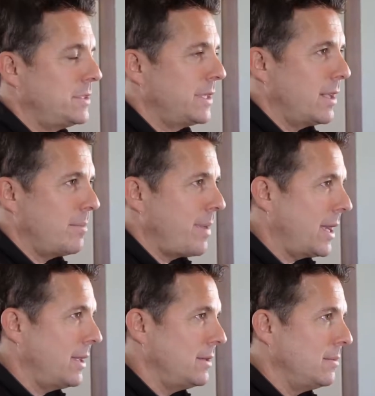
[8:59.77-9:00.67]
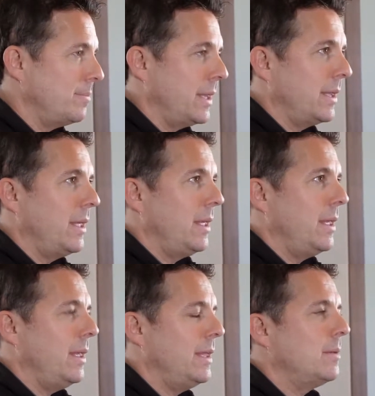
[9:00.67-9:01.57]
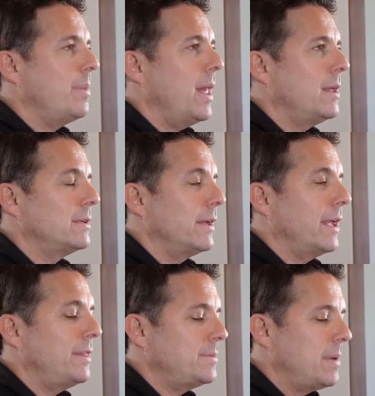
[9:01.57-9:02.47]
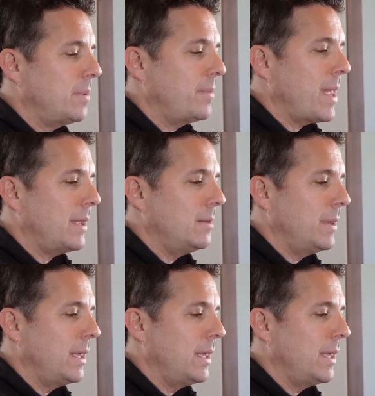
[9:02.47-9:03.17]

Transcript: just get them back into being independent. Because I get these people back in